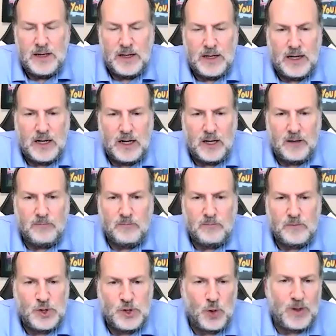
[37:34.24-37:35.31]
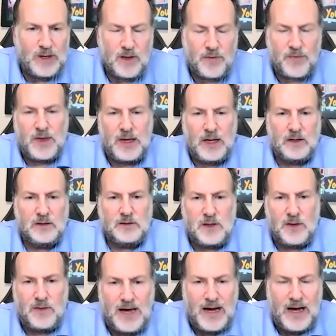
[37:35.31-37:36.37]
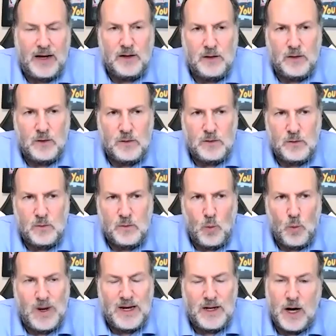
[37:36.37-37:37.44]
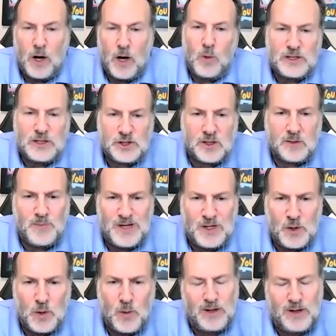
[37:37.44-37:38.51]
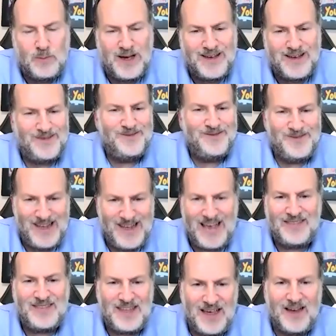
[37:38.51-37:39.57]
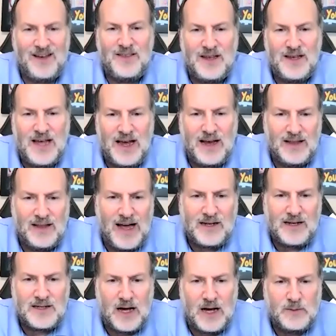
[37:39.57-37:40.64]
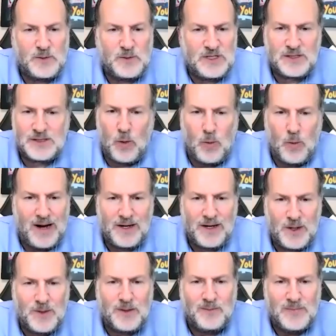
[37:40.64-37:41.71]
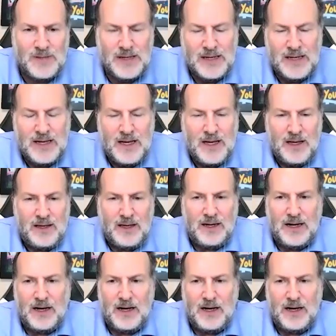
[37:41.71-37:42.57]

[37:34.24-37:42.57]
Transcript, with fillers: um, doing the things that we know we should be doing, but at the end of the day, a lot of times we just don't want to do them. You